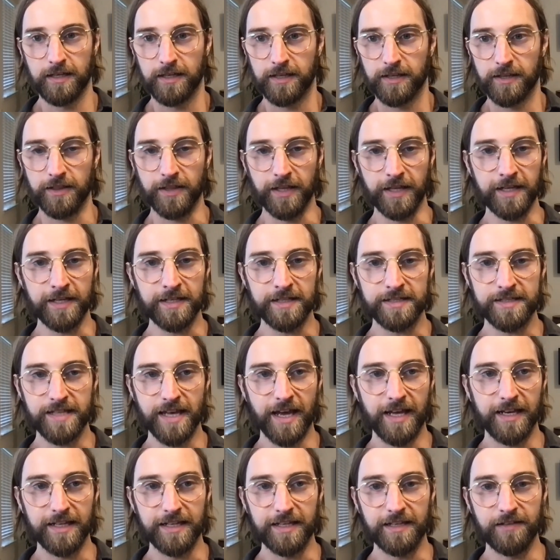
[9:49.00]
things
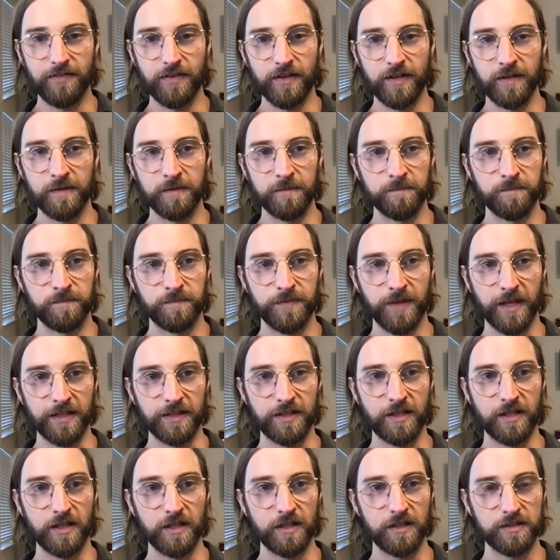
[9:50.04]
that even like
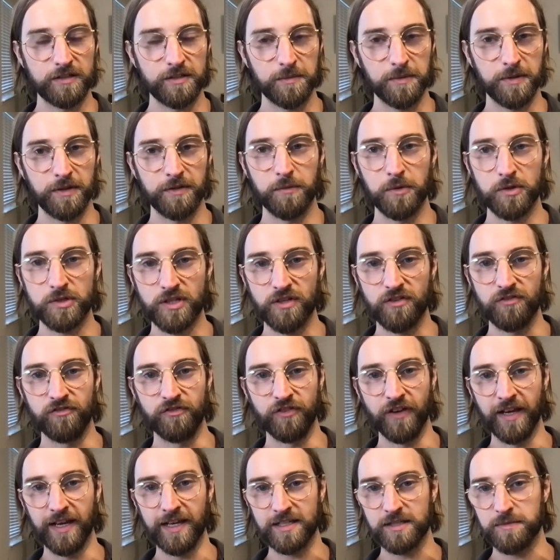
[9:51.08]
some of the most
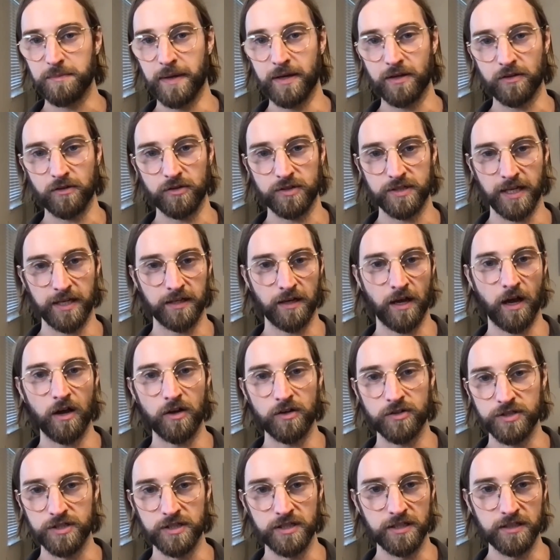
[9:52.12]
advanced medical
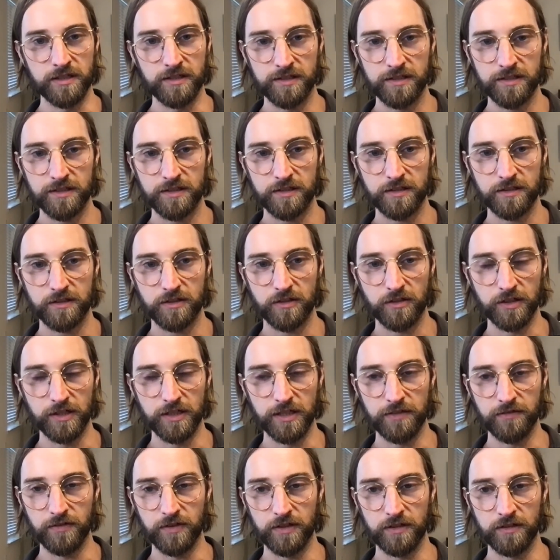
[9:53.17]
technology couldn't
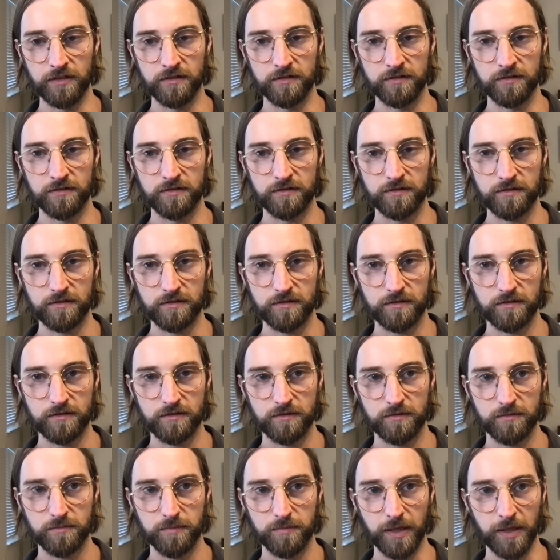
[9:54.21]
even
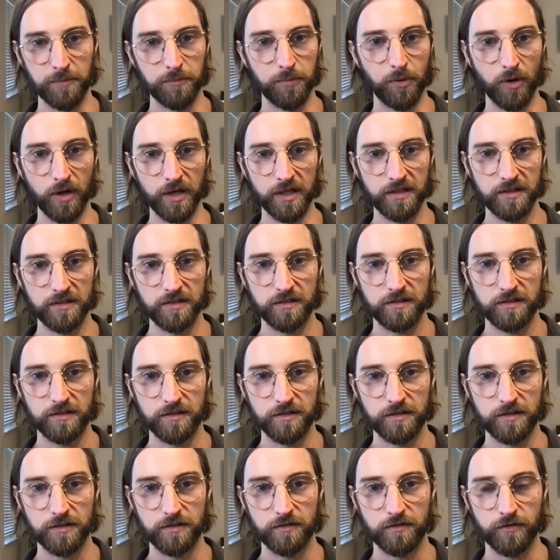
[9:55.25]
pinpoint
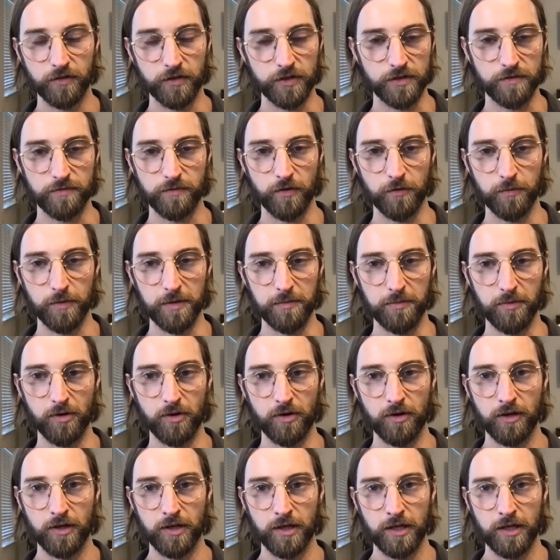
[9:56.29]
for people.